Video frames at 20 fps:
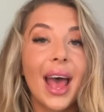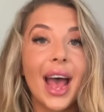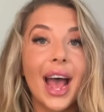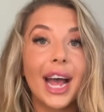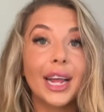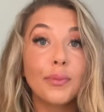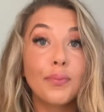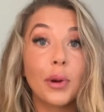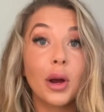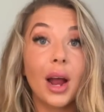
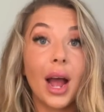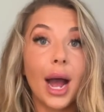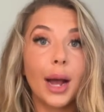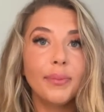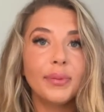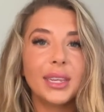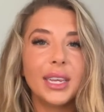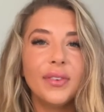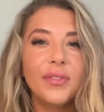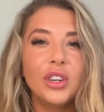and
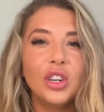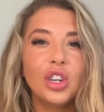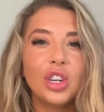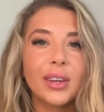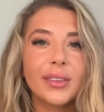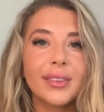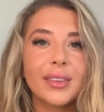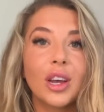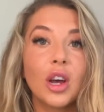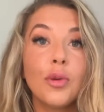perhaps even
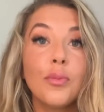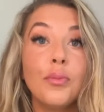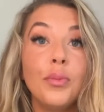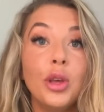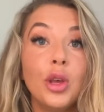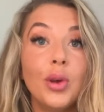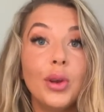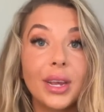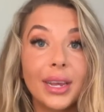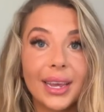just
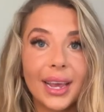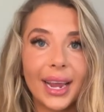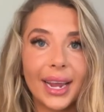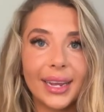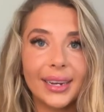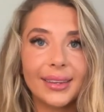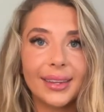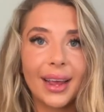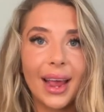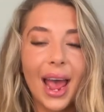
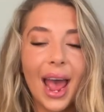communicate